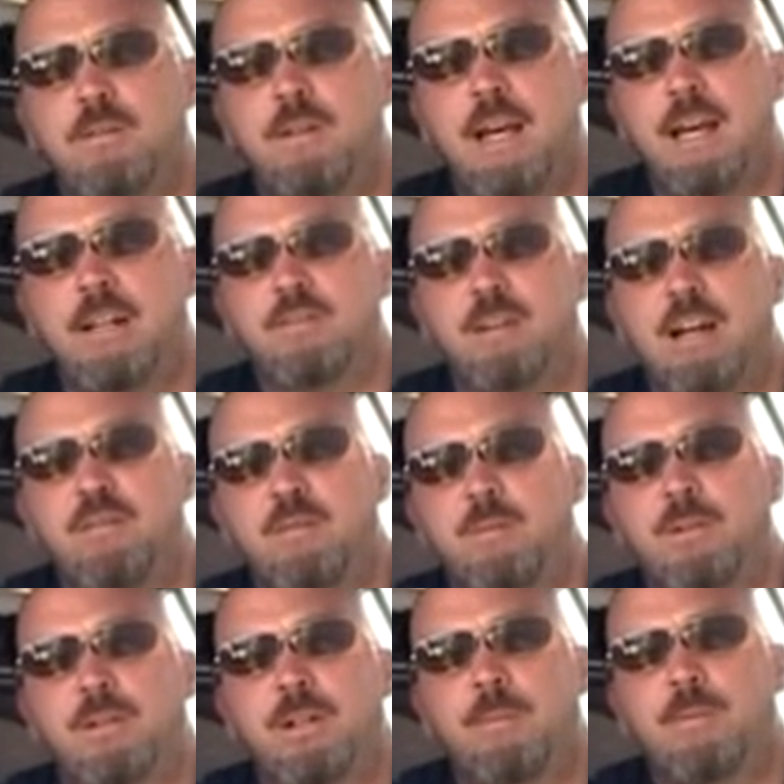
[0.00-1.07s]
had
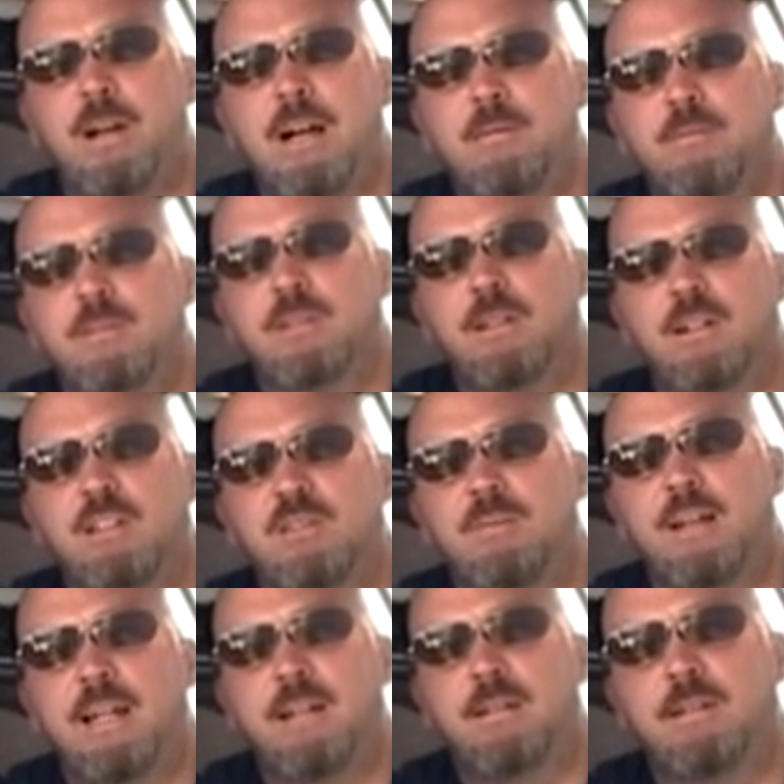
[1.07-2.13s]
drivability problems caused
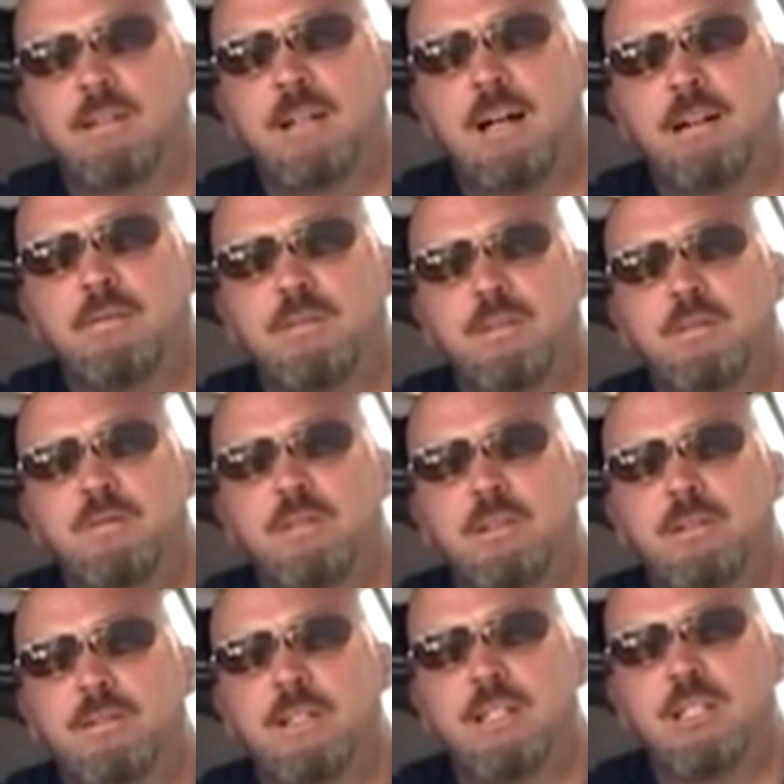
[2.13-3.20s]
by a clogged fuel
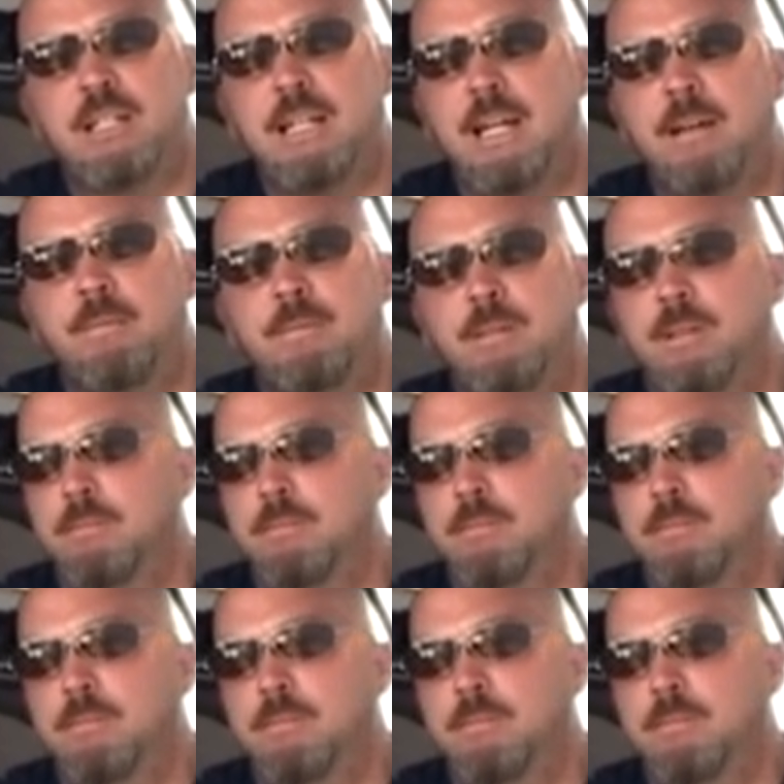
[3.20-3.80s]
filter on a GM,